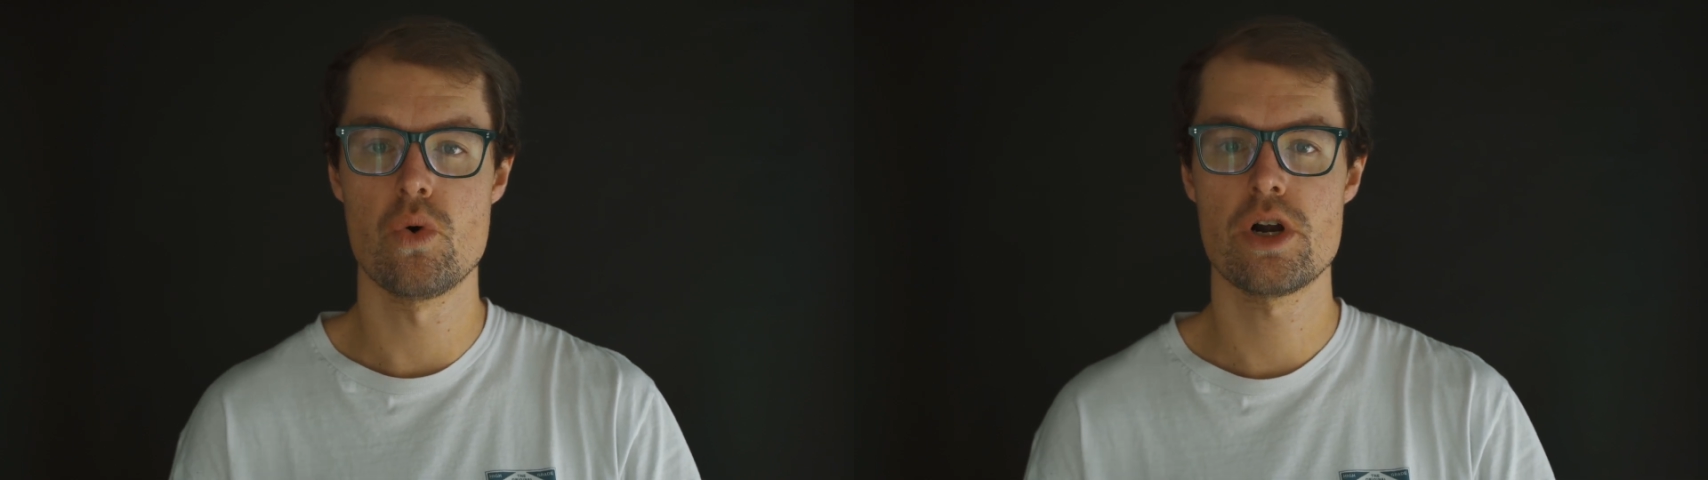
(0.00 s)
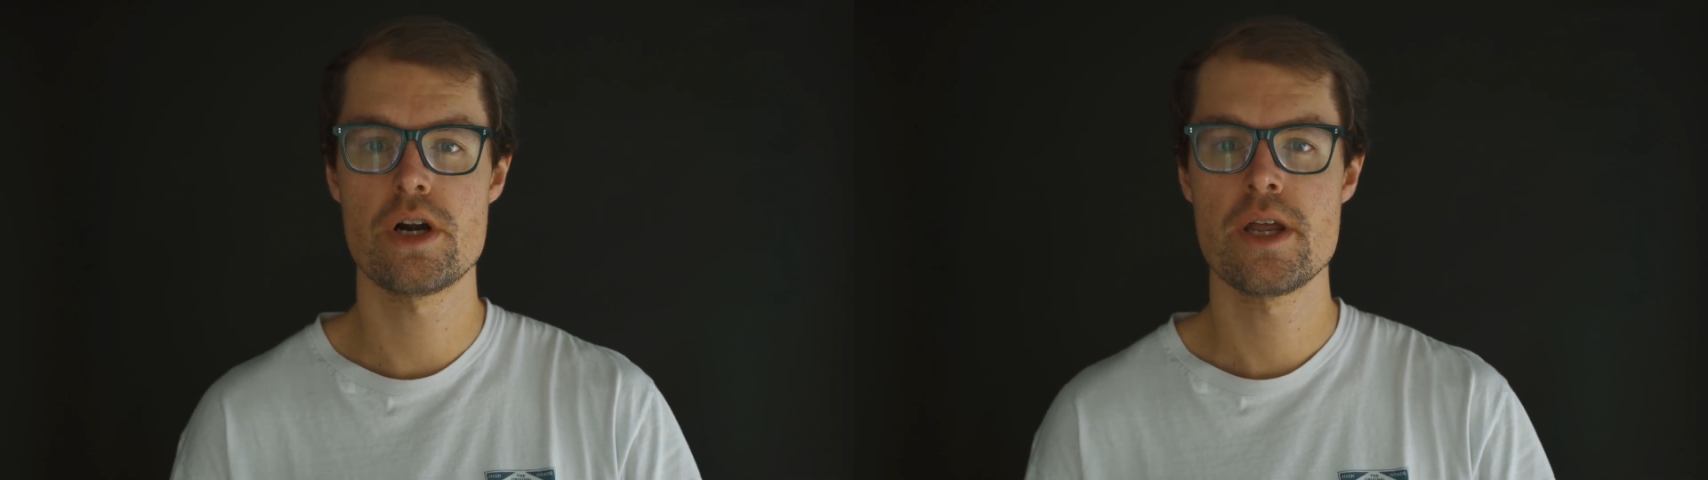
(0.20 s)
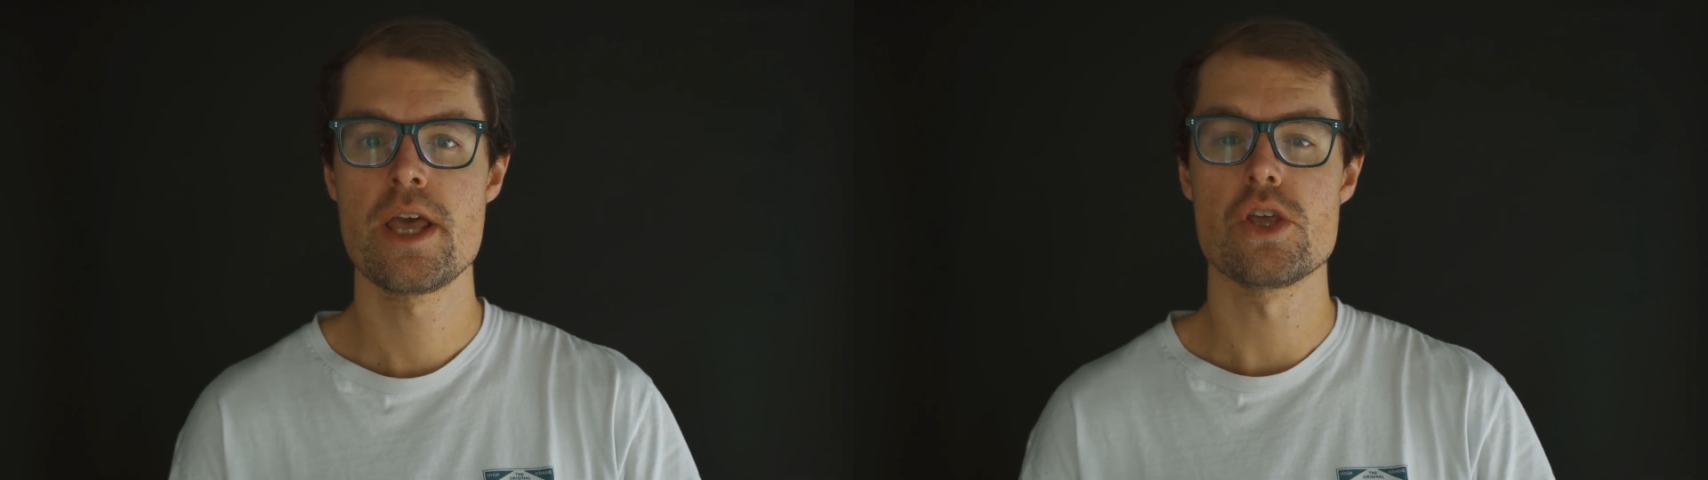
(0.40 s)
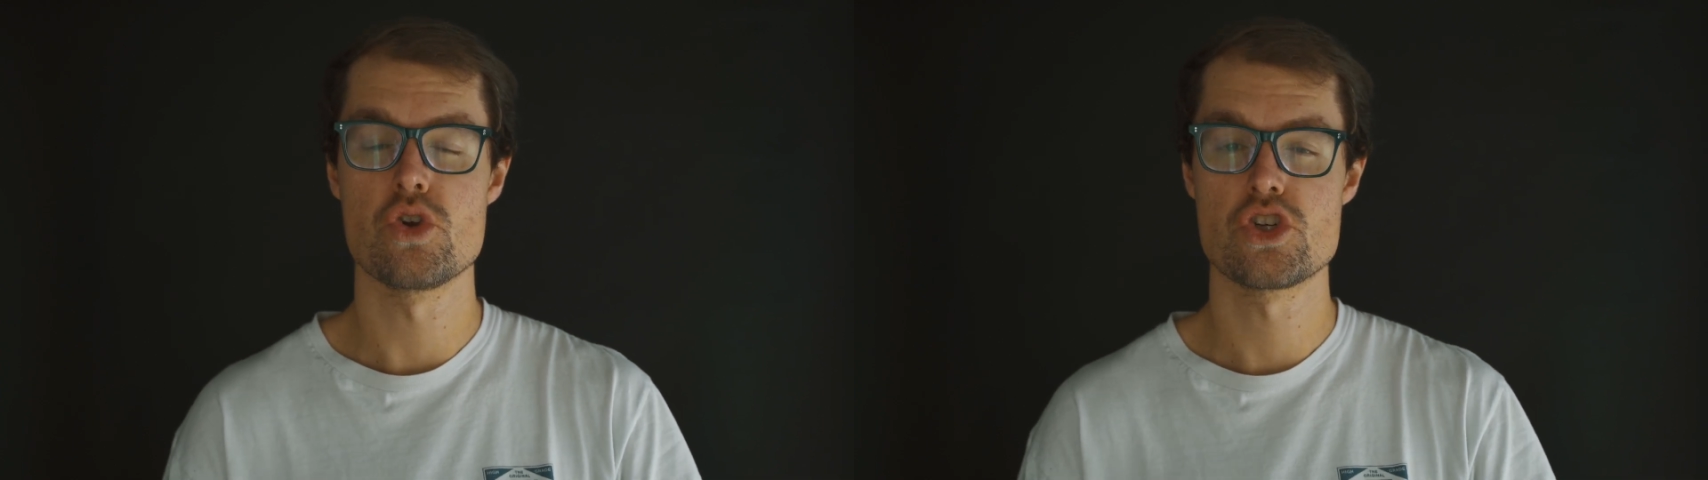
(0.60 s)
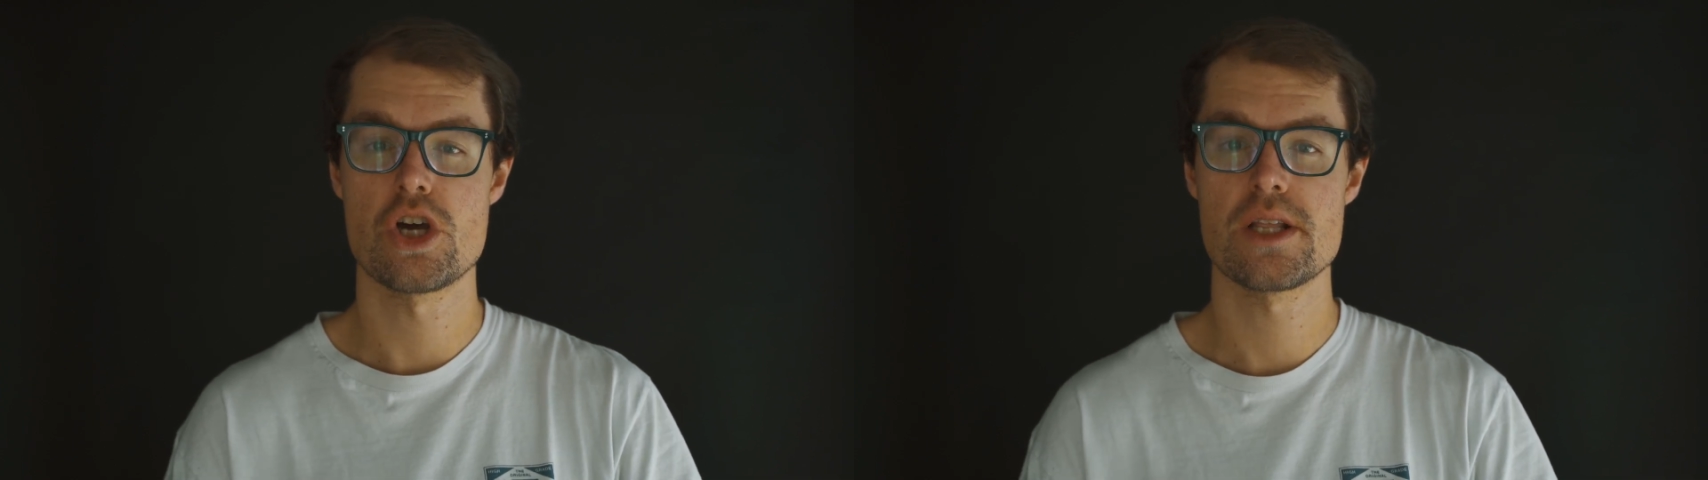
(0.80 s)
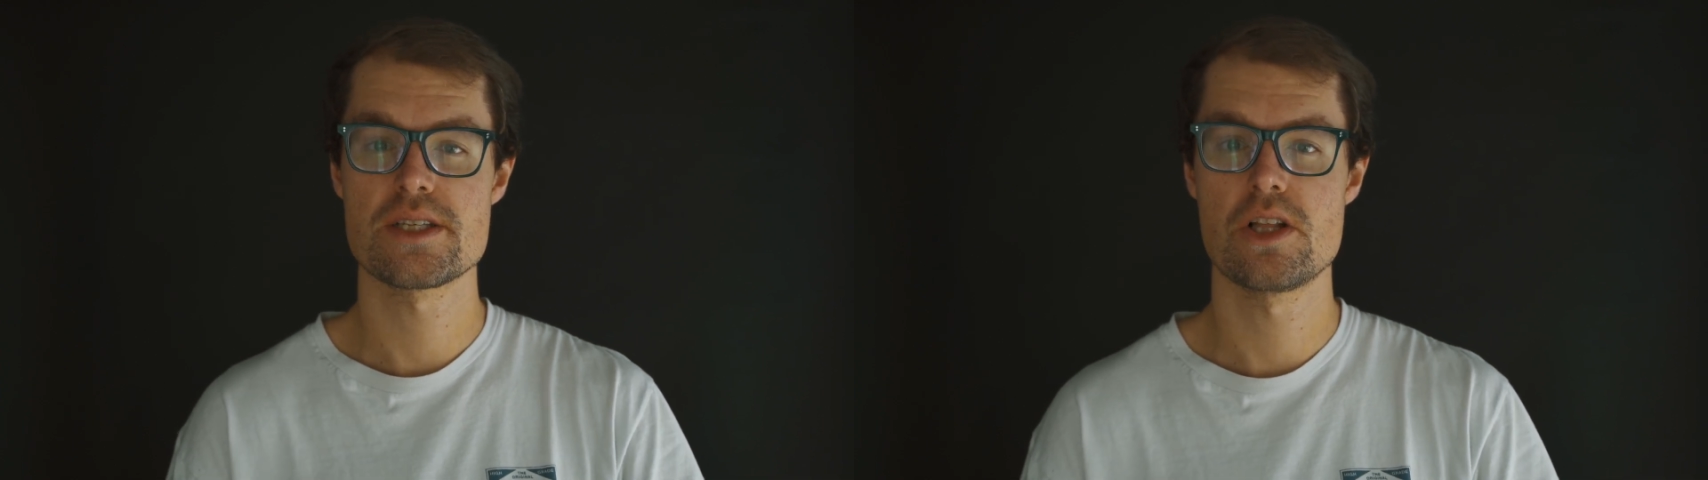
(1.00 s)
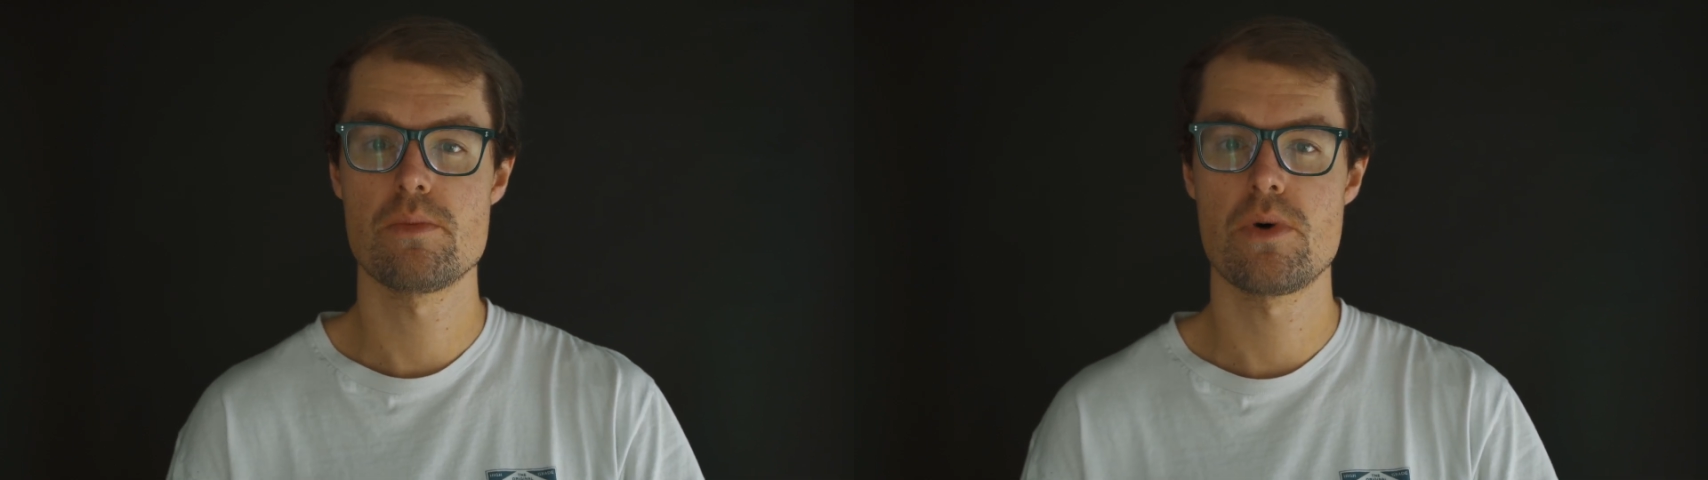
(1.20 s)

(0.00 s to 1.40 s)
or you shot in slow